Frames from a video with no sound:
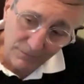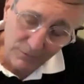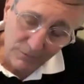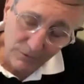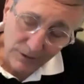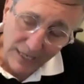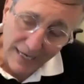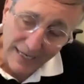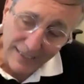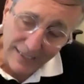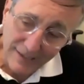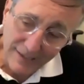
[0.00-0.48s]

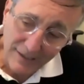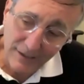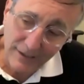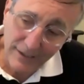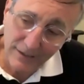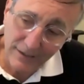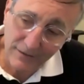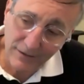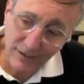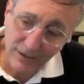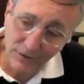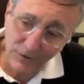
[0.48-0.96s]

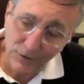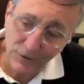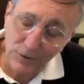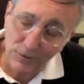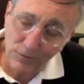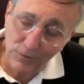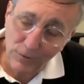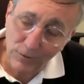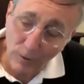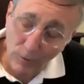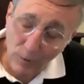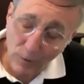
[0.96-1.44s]
likely
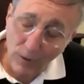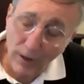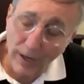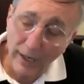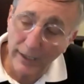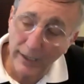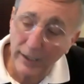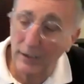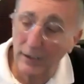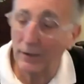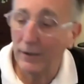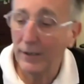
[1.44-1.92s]
to
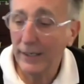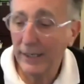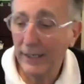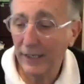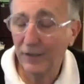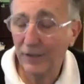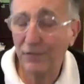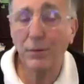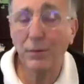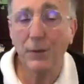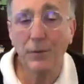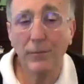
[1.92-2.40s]
require
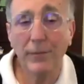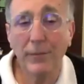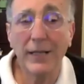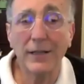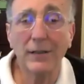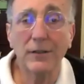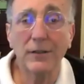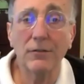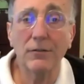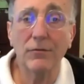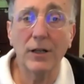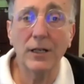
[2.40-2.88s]

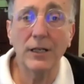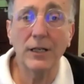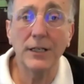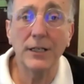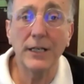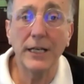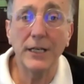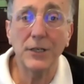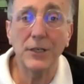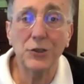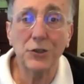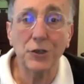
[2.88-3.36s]
experimental
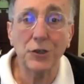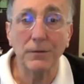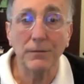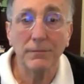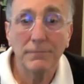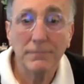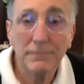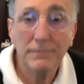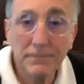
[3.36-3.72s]
validation.